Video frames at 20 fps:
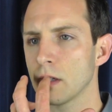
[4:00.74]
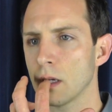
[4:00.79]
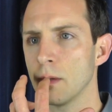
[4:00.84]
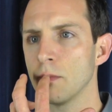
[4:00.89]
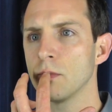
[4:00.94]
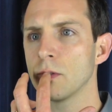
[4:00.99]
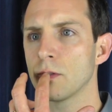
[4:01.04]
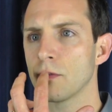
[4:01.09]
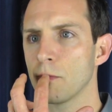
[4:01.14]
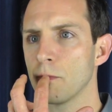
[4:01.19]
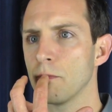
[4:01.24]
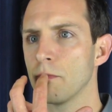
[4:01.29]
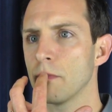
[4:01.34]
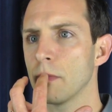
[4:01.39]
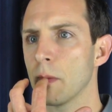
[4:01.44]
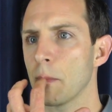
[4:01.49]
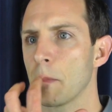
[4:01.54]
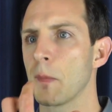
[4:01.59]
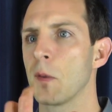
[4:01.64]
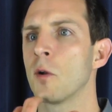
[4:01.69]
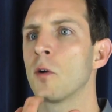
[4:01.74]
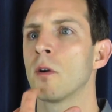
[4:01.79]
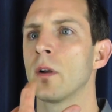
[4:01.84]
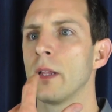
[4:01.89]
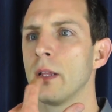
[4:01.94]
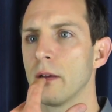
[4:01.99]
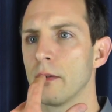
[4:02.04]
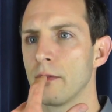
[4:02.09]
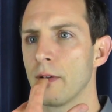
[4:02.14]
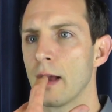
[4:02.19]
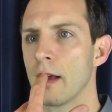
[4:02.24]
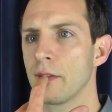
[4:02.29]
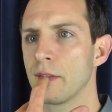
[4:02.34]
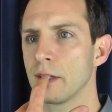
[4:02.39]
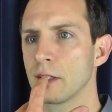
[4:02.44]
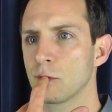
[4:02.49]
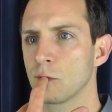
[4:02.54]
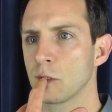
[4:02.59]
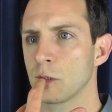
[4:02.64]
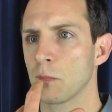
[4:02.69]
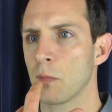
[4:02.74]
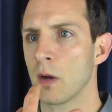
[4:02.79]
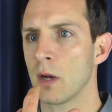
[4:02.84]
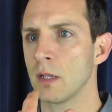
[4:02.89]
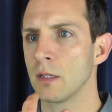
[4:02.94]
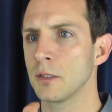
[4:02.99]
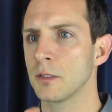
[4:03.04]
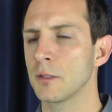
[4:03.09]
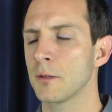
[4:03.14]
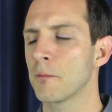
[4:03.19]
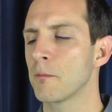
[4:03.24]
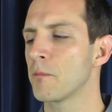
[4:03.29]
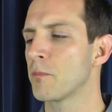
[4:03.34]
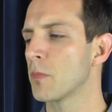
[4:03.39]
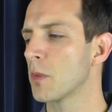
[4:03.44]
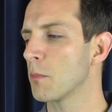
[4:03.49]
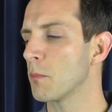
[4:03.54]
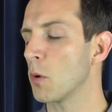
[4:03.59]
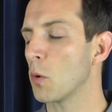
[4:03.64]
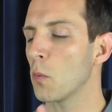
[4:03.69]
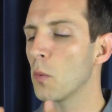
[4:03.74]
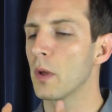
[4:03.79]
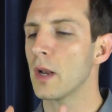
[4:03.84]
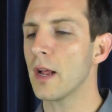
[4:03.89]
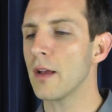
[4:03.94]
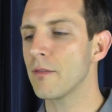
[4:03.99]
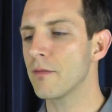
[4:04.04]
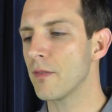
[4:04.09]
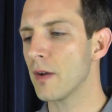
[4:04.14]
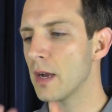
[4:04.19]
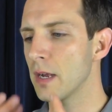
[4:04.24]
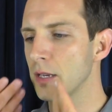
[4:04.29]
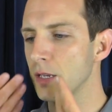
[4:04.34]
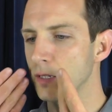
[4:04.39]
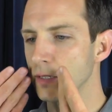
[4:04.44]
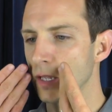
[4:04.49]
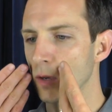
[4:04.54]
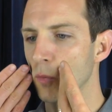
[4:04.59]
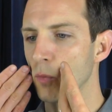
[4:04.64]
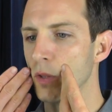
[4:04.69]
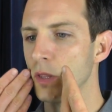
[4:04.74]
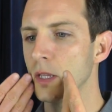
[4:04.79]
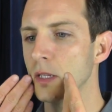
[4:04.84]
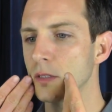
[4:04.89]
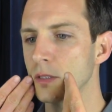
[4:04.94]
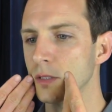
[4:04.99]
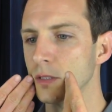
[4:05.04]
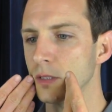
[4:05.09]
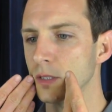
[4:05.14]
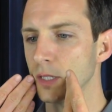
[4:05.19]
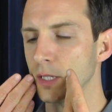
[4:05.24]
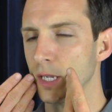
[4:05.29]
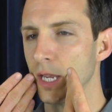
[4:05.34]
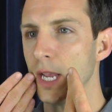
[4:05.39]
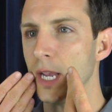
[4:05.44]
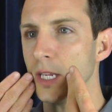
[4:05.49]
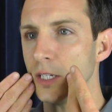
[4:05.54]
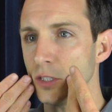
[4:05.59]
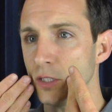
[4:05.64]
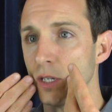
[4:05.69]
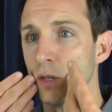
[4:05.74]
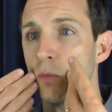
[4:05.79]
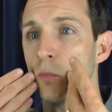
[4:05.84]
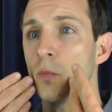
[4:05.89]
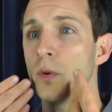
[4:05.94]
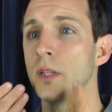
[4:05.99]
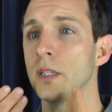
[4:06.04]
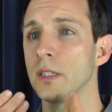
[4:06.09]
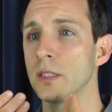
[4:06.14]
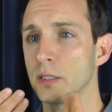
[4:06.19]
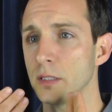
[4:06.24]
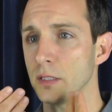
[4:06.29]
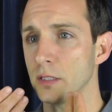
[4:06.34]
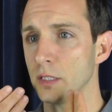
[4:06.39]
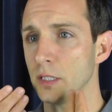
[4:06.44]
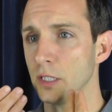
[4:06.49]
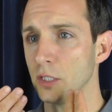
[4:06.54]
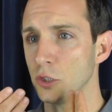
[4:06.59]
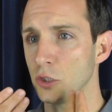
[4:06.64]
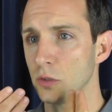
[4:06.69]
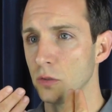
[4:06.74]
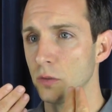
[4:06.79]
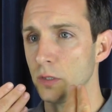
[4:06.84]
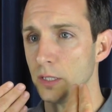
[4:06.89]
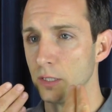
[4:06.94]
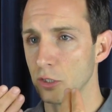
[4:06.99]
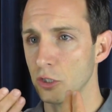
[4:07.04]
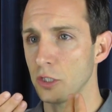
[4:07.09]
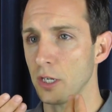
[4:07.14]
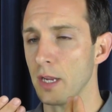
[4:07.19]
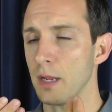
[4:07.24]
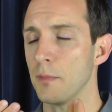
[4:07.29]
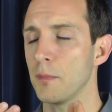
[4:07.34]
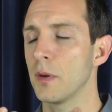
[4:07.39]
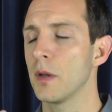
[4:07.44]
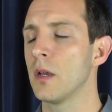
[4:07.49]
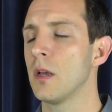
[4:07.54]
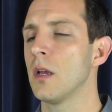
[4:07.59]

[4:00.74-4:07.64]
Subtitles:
comes from the purity of how this responds. But what I find is that when this is engaged and when this is in shape,